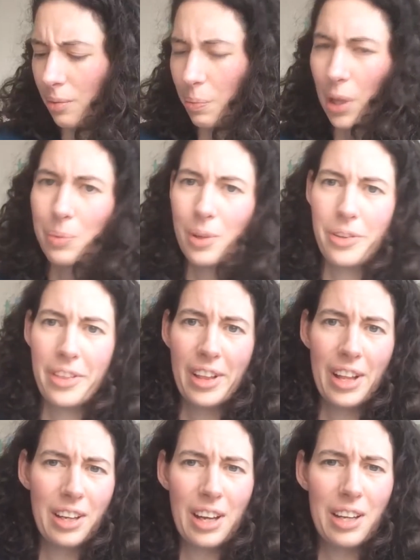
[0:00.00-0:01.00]
Maybe you think
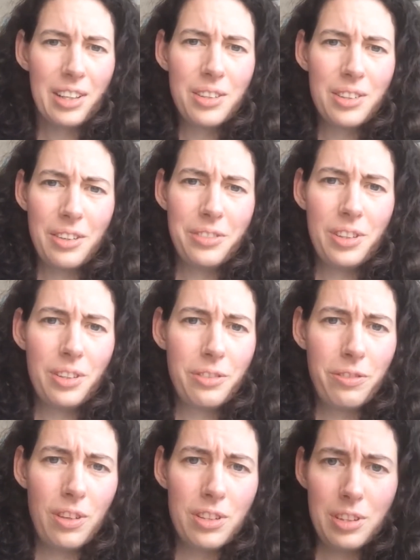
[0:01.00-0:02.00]
like, I don't have zero
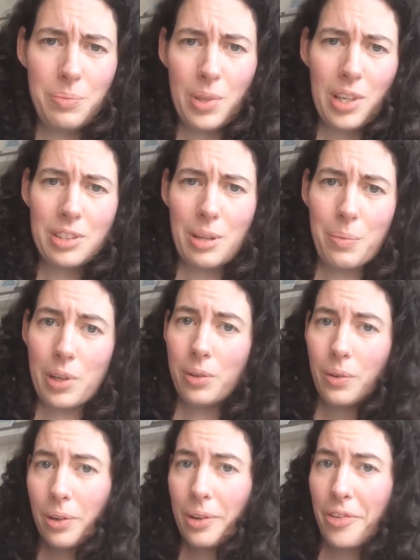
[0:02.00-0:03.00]
velocity because I'm
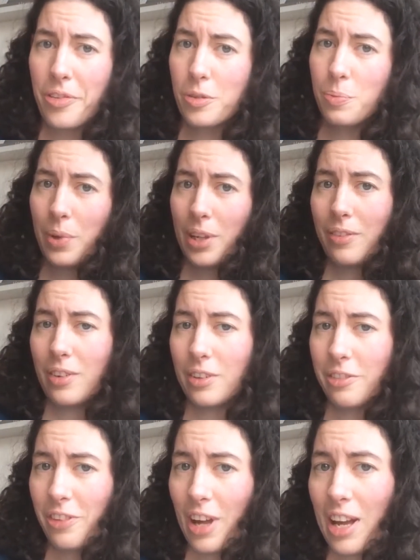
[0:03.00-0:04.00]
on Earth spinning
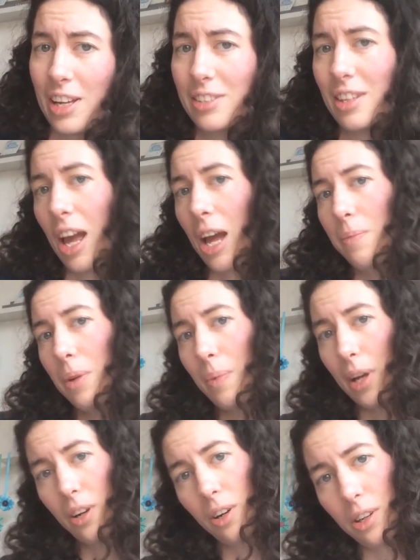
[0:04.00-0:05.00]
very fast, I'm in
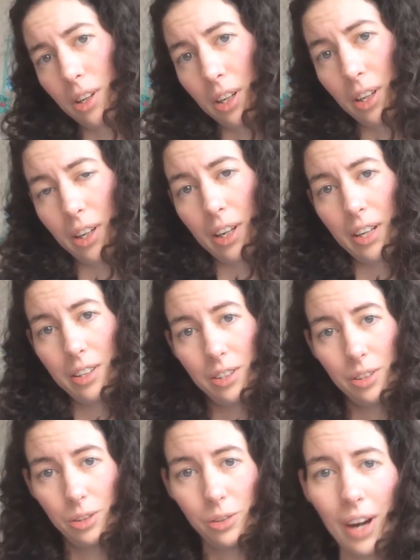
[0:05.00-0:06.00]
my car
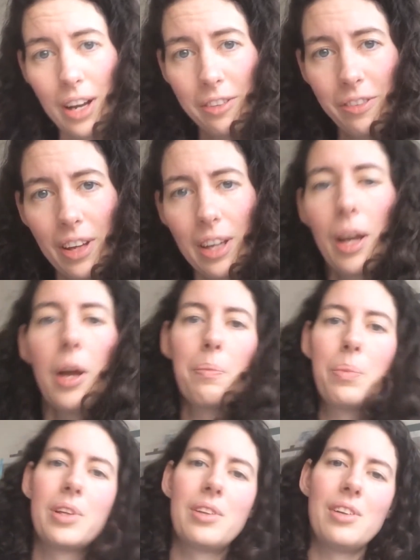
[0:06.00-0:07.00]
driving,
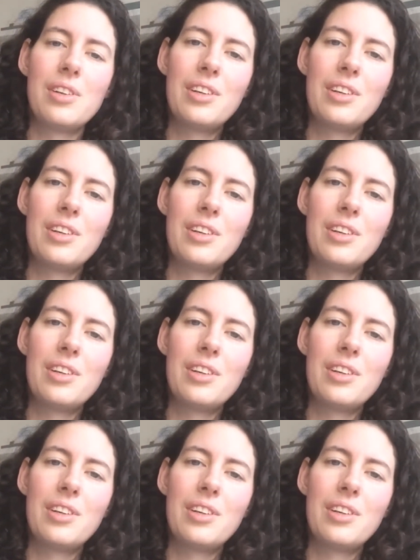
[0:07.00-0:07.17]
but